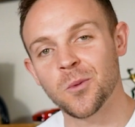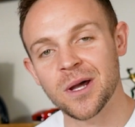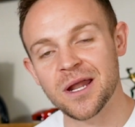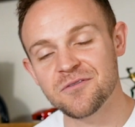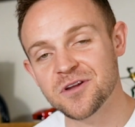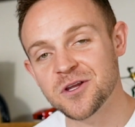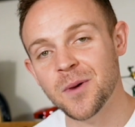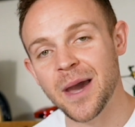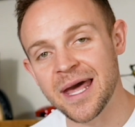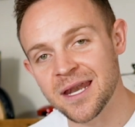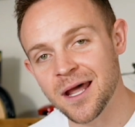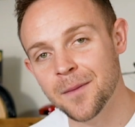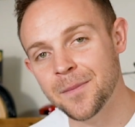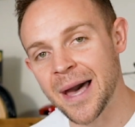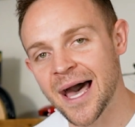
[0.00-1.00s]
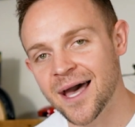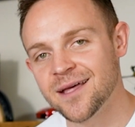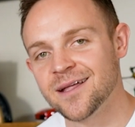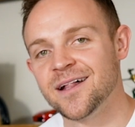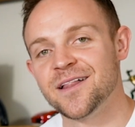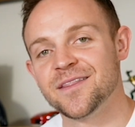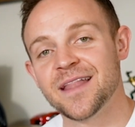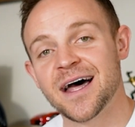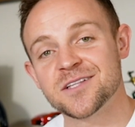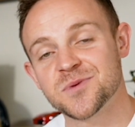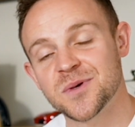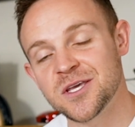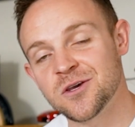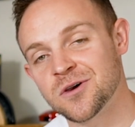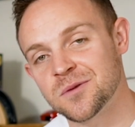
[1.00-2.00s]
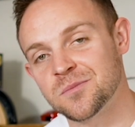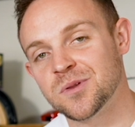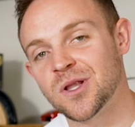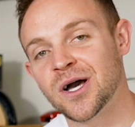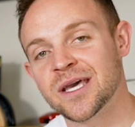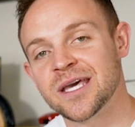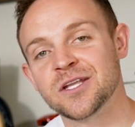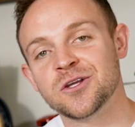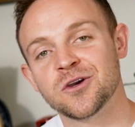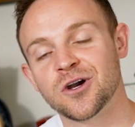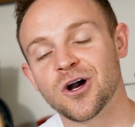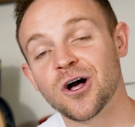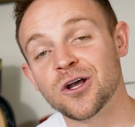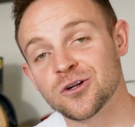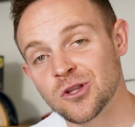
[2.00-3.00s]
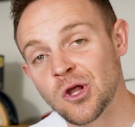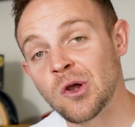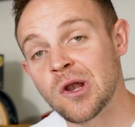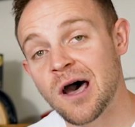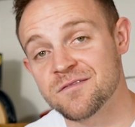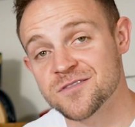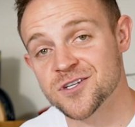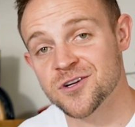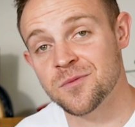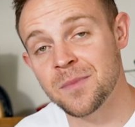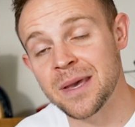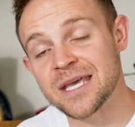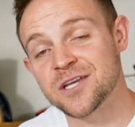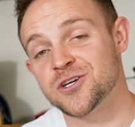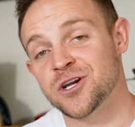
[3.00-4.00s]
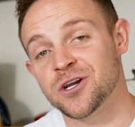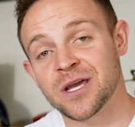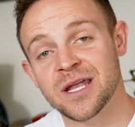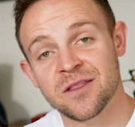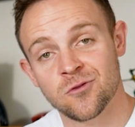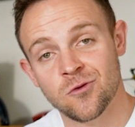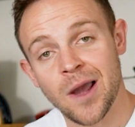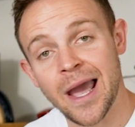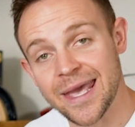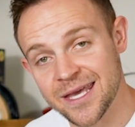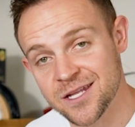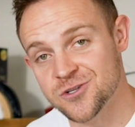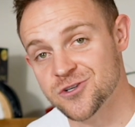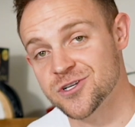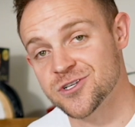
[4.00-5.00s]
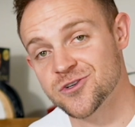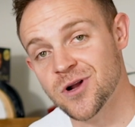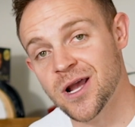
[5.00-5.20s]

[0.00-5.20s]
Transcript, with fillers: whatever you end up at, that's what you can plug in. You can call your loan officer to make sure you're getting the right interest